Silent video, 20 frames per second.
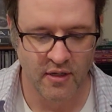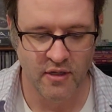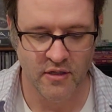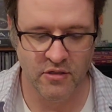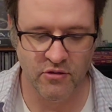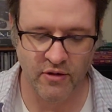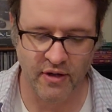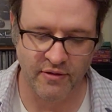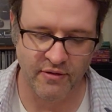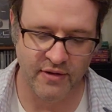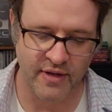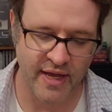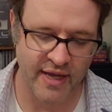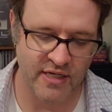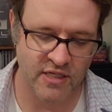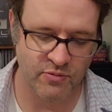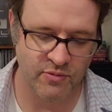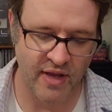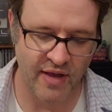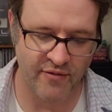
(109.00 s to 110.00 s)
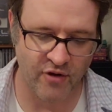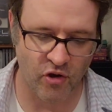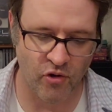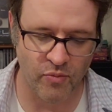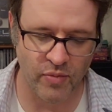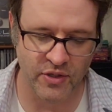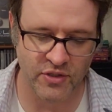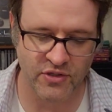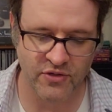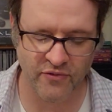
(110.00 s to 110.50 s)
So next we have a whole
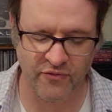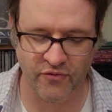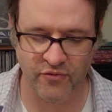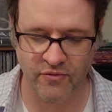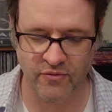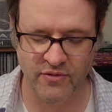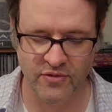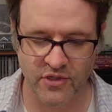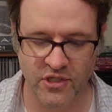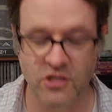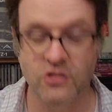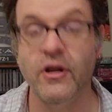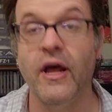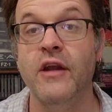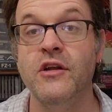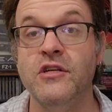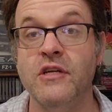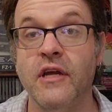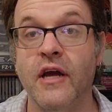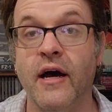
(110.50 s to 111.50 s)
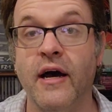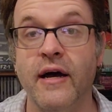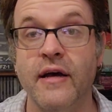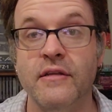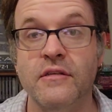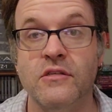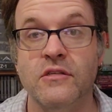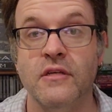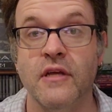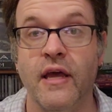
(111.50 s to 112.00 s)
bunch of strategy
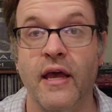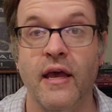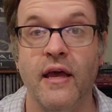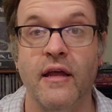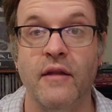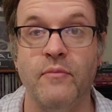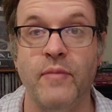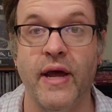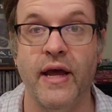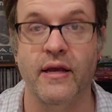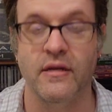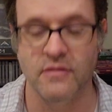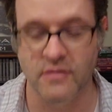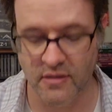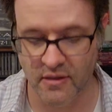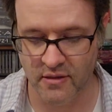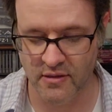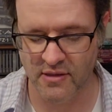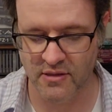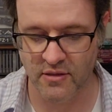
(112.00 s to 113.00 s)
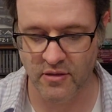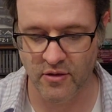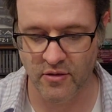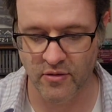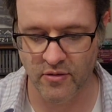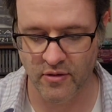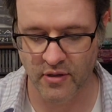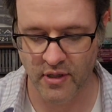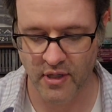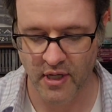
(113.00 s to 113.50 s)
guides and magazines.
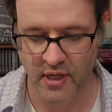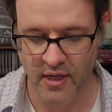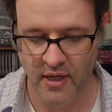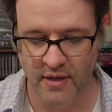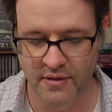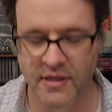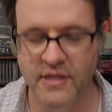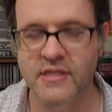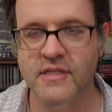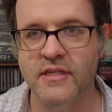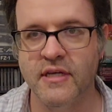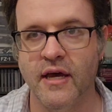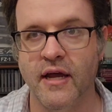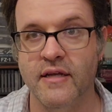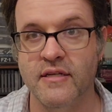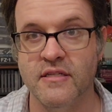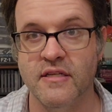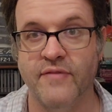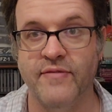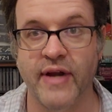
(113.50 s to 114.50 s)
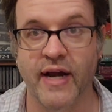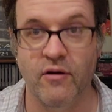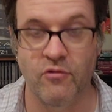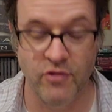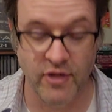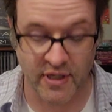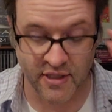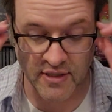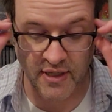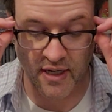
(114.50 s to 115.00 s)
So this is the kind of stuff I got
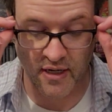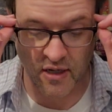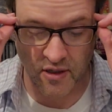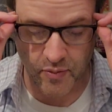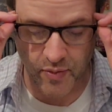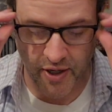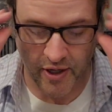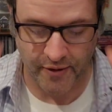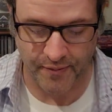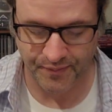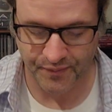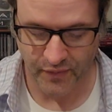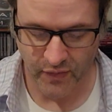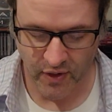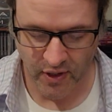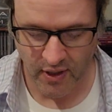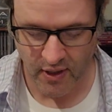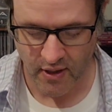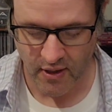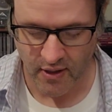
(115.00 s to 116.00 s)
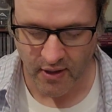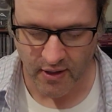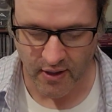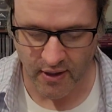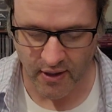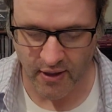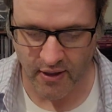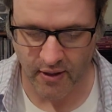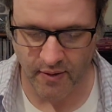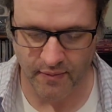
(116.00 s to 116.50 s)
really excited about.
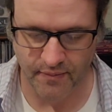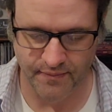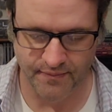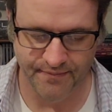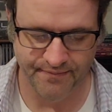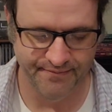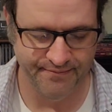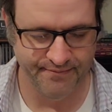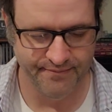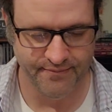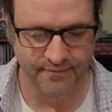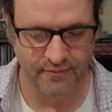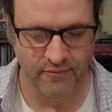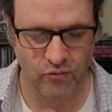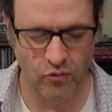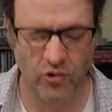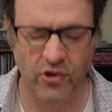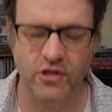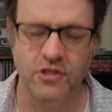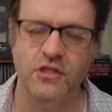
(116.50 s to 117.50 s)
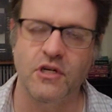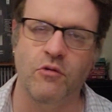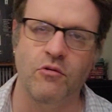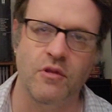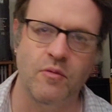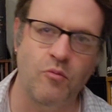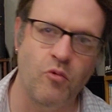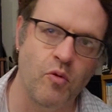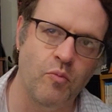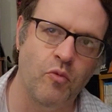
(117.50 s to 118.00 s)
We're going to start
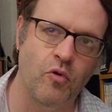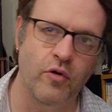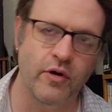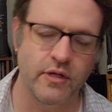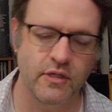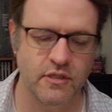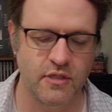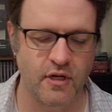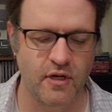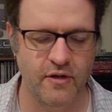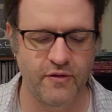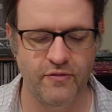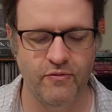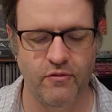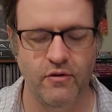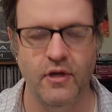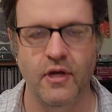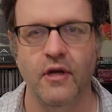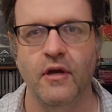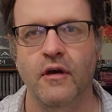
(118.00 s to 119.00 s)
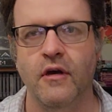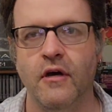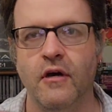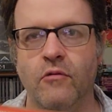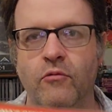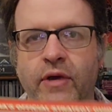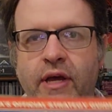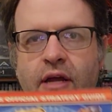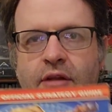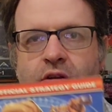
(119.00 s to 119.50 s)
with the more boring stuff.
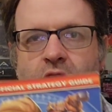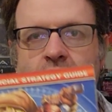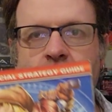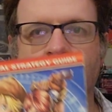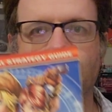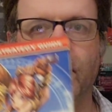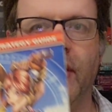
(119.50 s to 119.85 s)
We got Dark